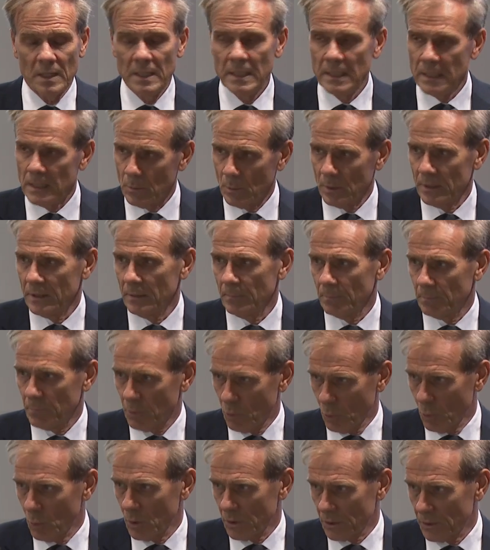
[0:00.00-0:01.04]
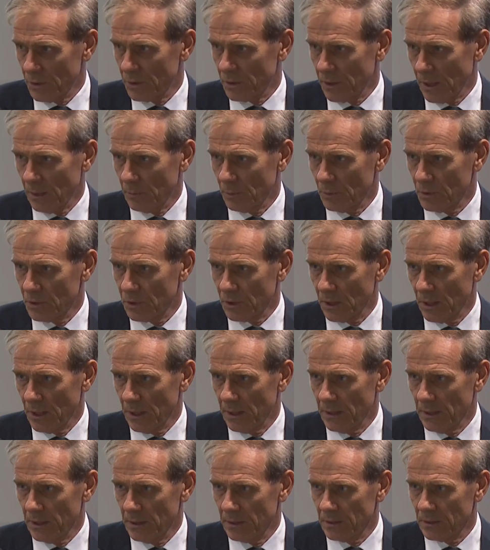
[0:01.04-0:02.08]
Equally important, I would
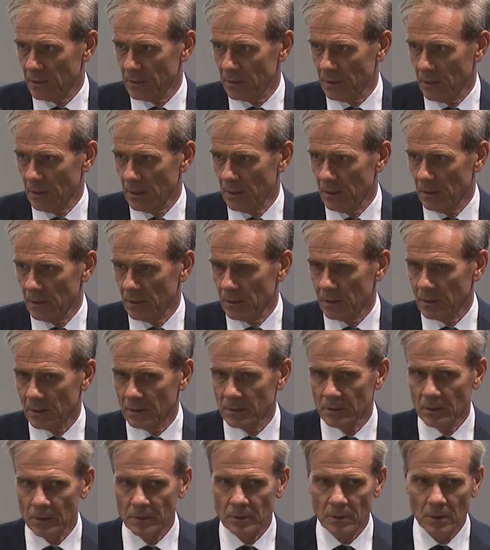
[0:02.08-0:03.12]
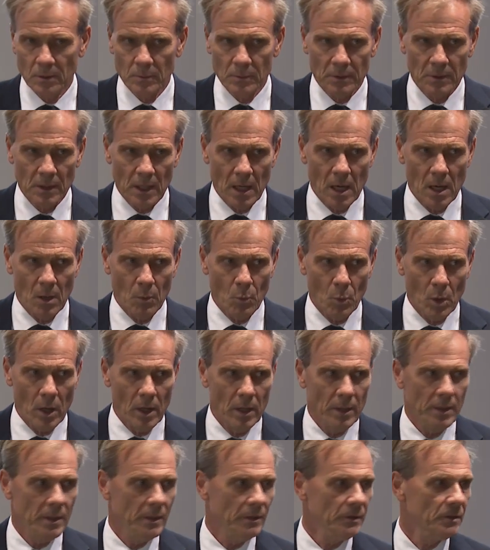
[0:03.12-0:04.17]
say, is not only the
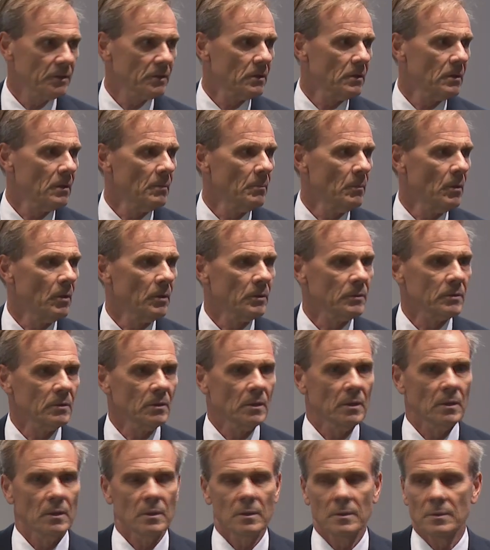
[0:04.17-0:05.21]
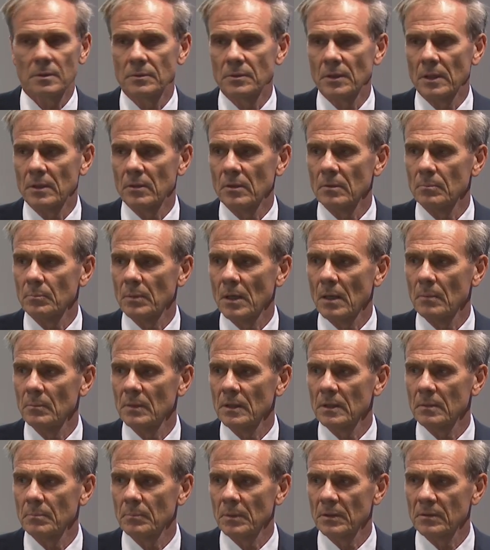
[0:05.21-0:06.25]
awareness among the general
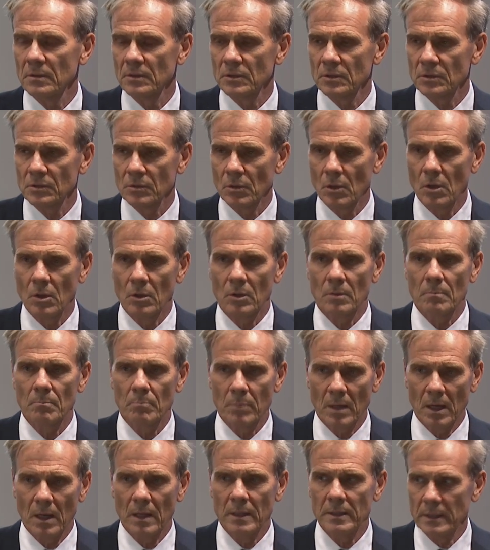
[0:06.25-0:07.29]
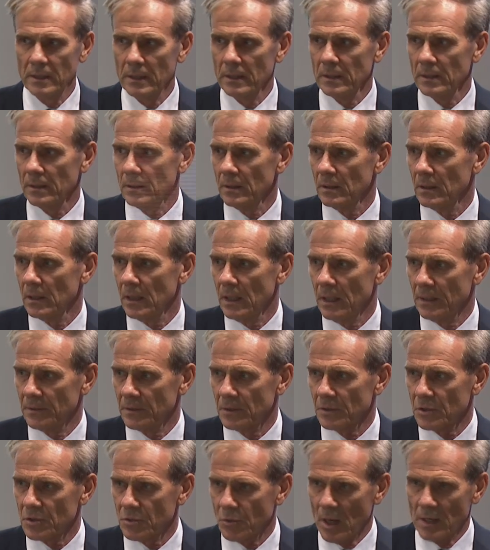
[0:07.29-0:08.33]
public, but the strong buy-in and
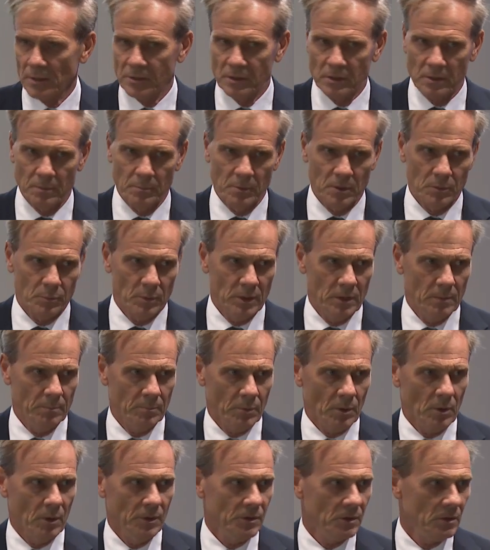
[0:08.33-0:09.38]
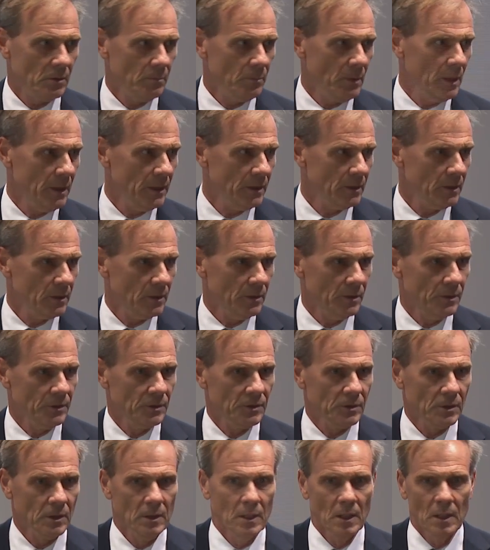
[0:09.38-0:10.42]
the trust between
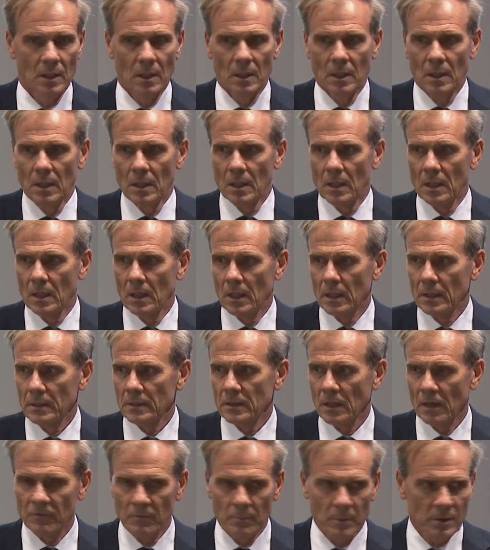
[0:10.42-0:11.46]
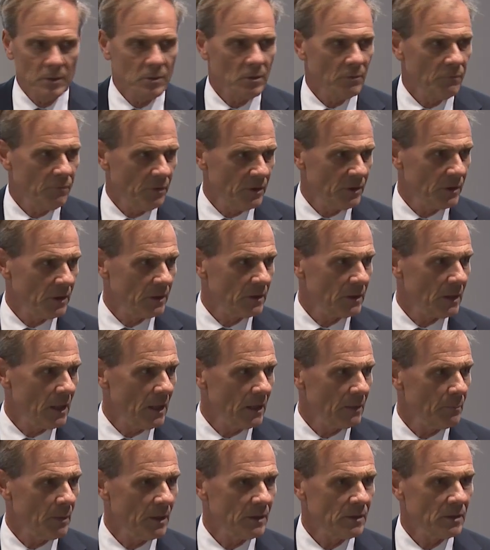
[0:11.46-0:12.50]
policymakers, government officials
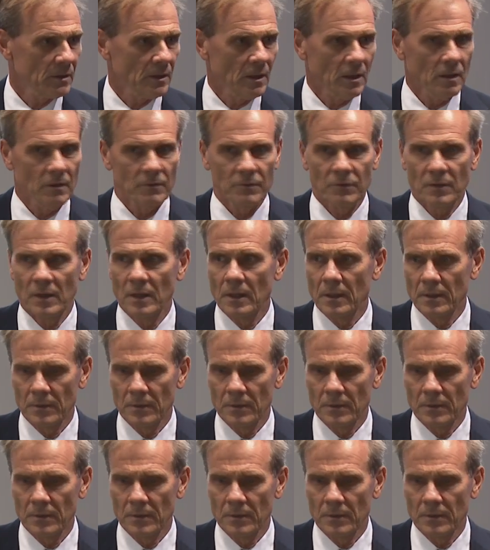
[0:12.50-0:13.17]
like myself,